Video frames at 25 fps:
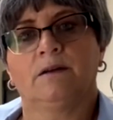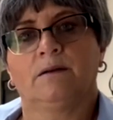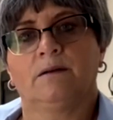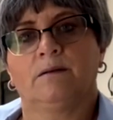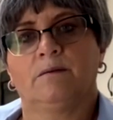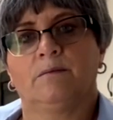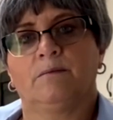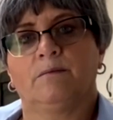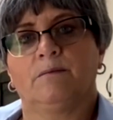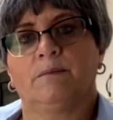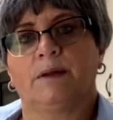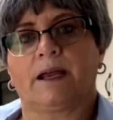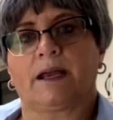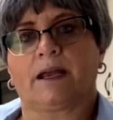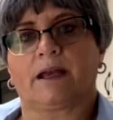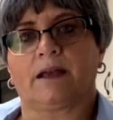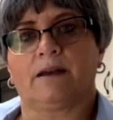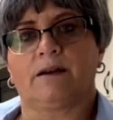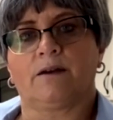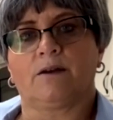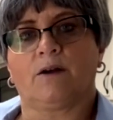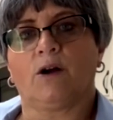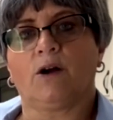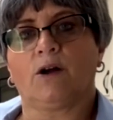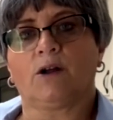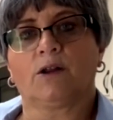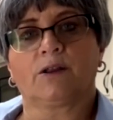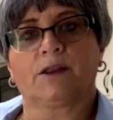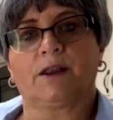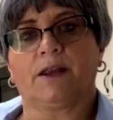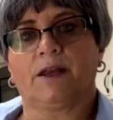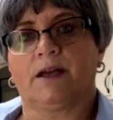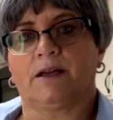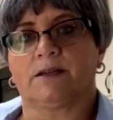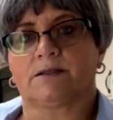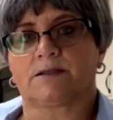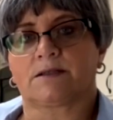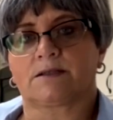making all
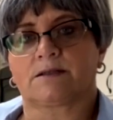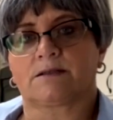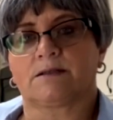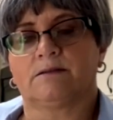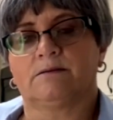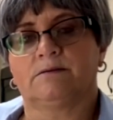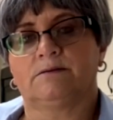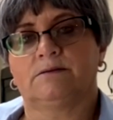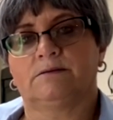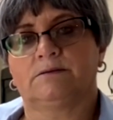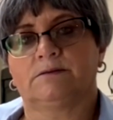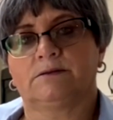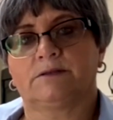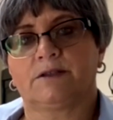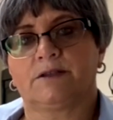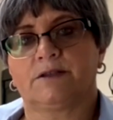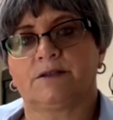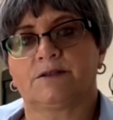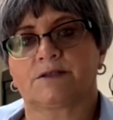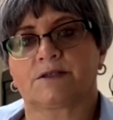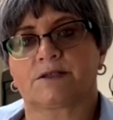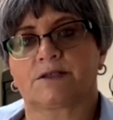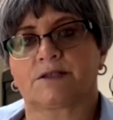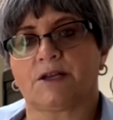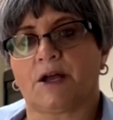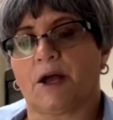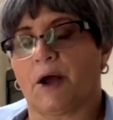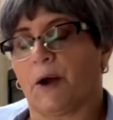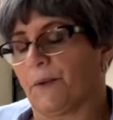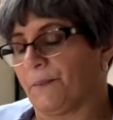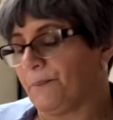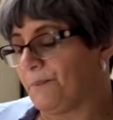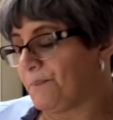this. So